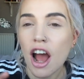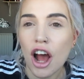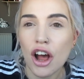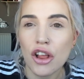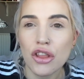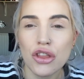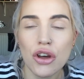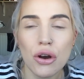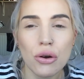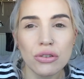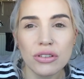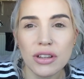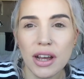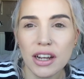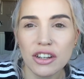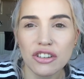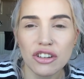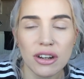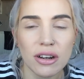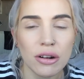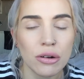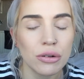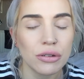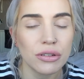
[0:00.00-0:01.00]
and those
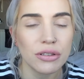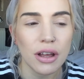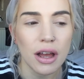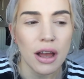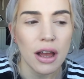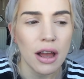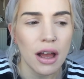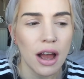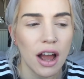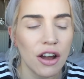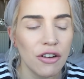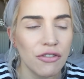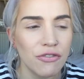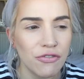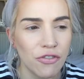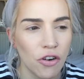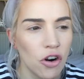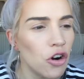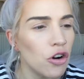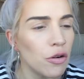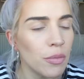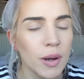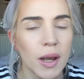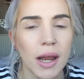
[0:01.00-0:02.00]
eyeshadows are
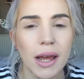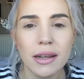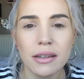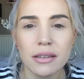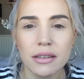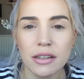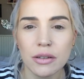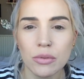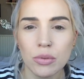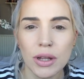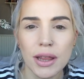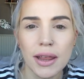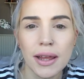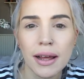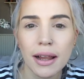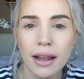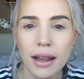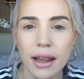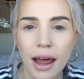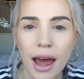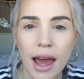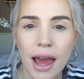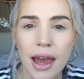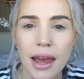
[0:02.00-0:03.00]
formulated with
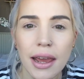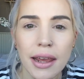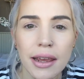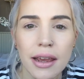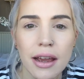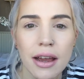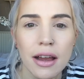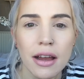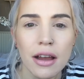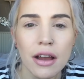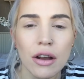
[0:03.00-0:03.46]
clay,